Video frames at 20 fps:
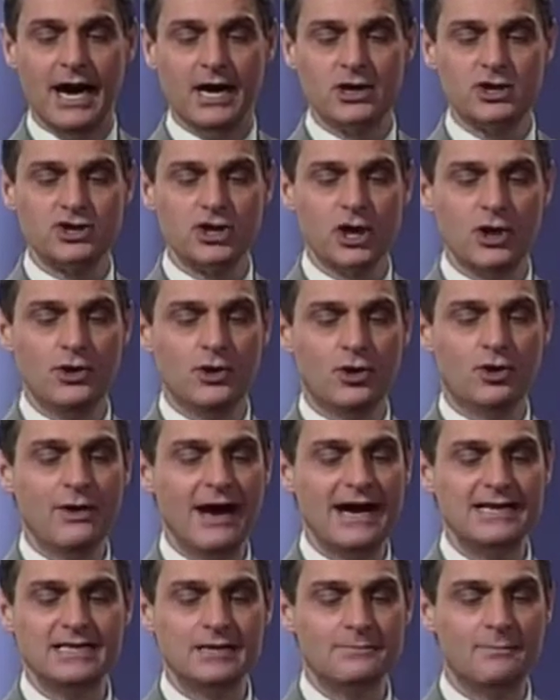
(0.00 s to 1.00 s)
and show you
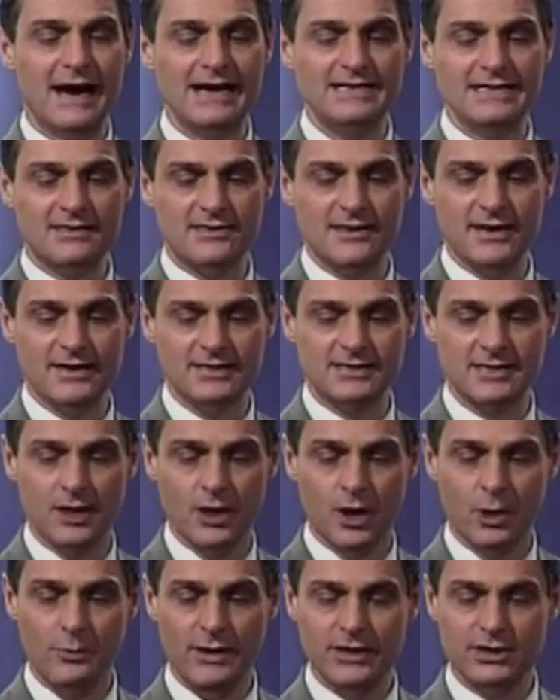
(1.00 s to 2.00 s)
great and mighty
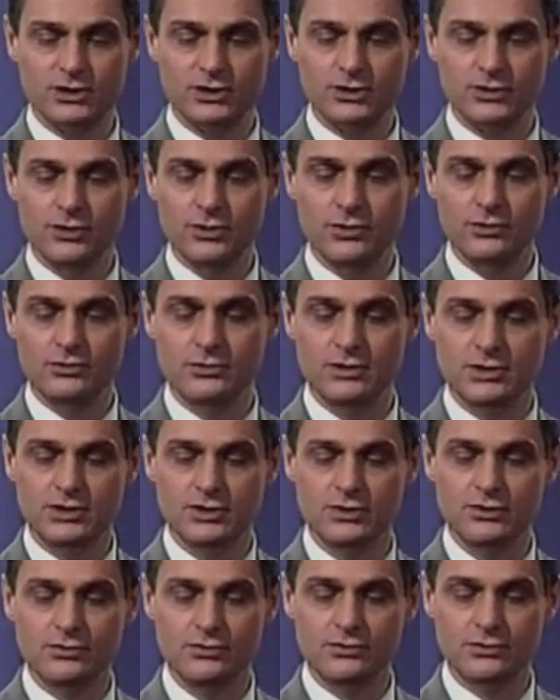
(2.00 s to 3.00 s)
things which you
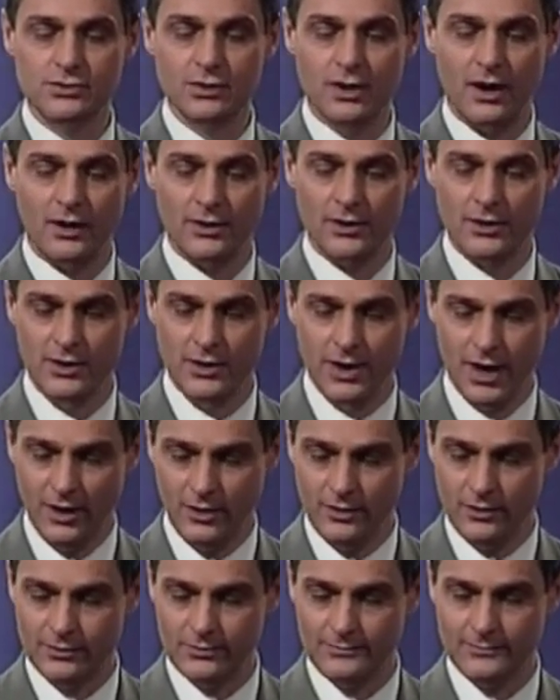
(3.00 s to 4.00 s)
do not
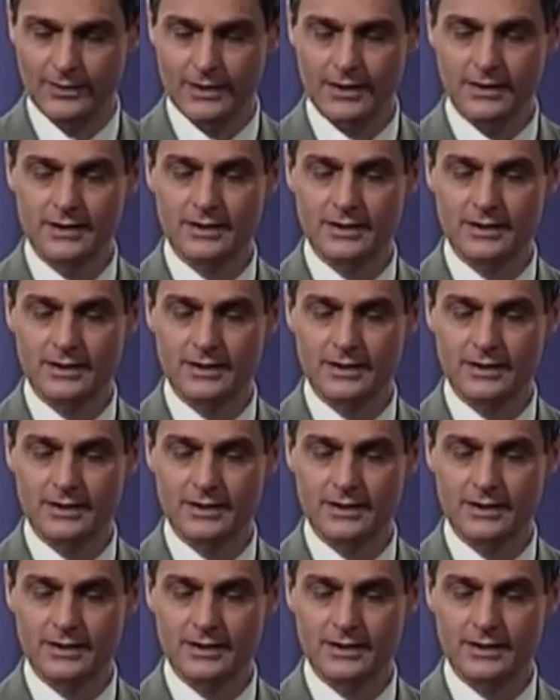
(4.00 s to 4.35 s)
know.